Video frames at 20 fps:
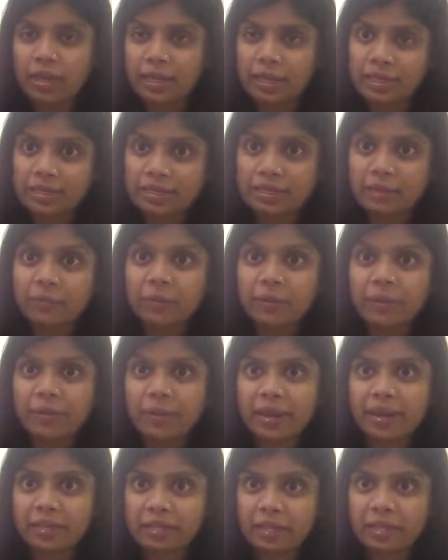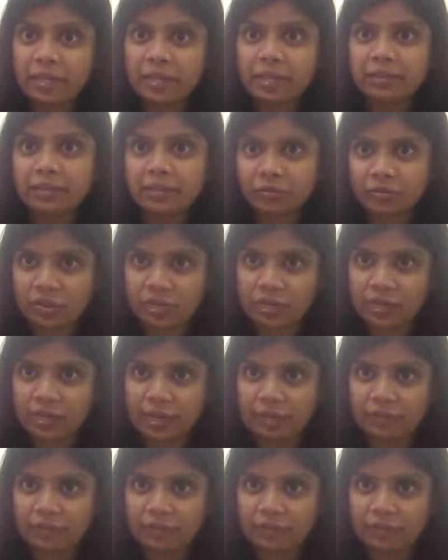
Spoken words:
he is implementing it in real